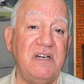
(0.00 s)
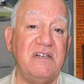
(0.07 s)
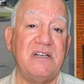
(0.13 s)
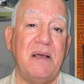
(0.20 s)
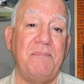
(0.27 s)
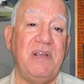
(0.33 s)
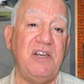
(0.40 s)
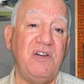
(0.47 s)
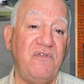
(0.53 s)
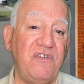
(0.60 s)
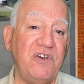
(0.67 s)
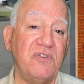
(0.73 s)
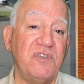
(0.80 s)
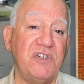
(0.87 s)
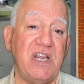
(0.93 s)
Does that make you
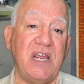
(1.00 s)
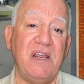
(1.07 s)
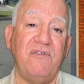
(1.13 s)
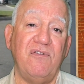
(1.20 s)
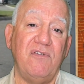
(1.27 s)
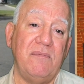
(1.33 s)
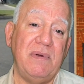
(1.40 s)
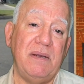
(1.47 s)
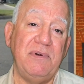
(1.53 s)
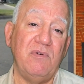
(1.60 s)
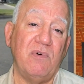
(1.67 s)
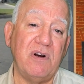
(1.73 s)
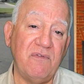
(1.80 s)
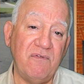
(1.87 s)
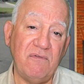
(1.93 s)
feel safe? Well, maybe you
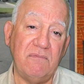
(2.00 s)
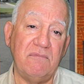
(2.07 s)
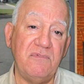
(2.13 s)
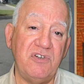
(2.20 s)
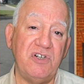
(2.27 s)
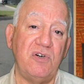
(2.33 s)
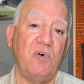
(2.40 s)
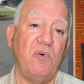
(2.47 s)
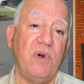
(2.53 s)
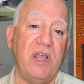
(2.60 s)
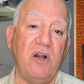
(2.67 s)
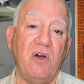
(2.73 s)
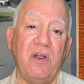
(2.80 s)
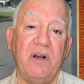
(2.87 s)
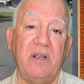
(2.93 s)
want to zero
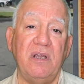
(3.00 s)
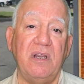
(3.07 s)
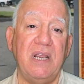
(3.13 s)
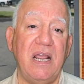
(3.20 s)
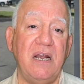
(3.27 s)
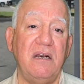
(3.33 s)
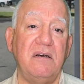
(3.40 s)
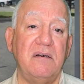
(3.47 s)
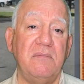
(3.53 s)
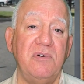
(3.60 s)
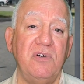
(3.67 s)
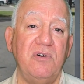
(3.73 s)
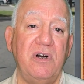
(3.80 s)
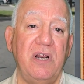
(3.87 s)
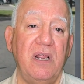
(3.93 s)
in on a gated
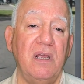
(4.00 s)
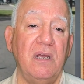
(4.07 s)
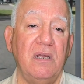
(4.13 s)
community.